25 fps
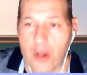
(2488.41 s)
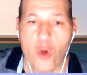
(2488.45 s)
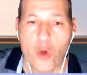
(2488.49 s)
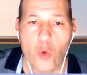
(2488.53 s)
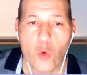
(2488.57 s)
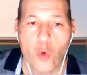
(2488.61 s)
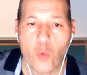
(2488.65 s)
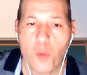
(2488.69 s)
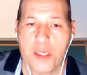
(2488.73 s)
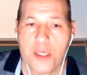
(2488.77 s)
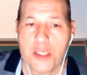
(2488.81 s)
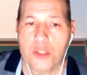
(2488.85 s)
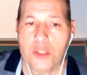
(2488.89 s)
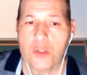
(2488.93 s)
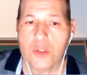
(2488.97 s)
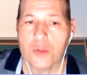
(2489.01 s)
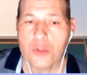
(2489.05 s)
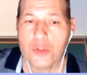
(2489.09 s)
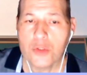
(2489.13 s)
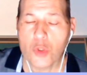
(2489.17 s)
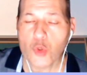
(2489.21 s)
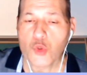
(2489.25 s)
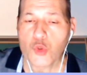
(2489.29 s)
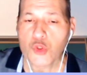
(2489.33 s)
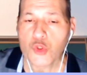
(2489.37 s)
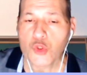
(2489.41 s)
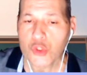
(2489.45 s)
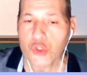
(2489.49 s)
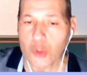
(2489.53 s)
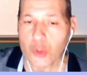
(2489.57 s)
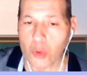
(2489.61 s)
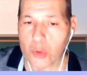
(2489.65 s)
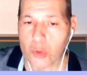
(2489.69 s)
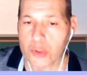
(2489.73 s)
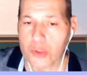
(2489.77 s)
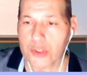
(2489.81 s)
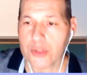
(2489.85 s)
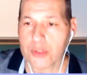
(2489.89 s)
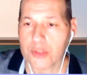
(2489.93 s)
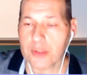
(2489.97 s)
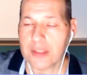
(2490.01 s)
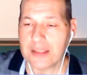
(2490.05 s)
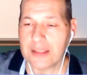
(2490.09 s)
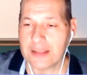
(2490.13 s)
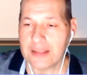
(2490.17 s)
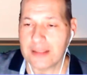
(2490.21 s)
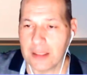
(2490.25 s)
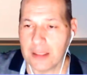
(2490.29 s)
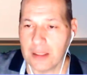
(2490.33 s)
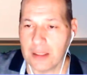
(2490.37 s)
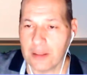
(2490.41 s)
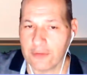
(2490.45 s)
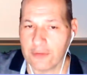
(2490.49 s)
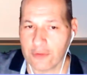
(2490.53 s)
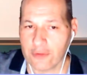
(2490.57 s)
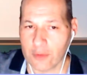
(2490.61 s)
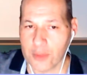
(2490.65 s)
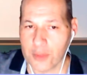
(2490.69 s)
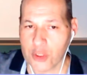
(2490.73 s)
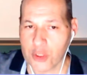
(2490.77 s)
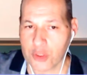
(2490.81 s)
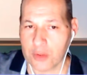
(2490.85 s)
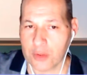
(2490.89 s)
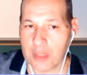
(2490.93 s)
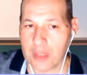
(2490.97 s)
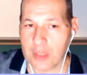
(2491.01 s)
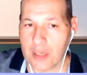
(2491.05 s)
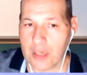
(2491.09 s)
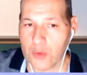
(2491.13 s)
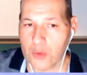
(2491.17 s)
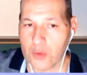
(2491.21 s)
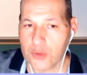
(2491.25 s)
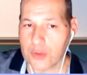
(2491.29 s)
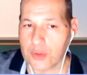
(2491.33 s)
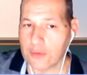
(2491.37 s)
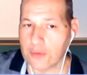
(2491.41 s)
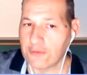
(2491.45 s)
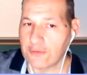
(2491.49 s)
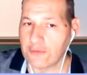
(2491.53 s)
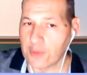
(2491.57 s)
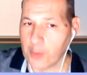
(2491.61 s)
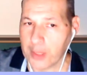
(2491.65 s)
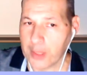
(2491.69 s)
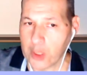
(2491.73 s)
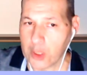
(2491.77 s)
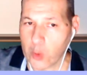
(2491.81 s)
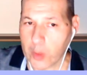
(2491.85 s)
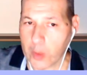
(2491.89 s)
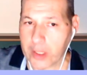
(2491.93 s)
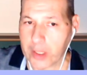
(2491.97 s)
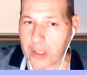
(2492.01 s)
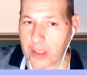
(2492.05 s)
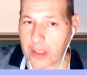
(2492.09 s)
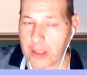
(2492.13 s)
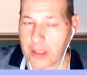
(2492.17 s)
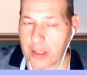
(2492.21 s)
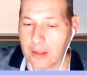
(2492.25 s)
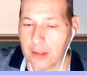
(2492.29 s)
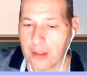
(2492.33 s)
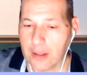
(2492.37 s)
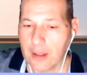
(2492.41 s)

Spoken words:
we could sort the information out very quickly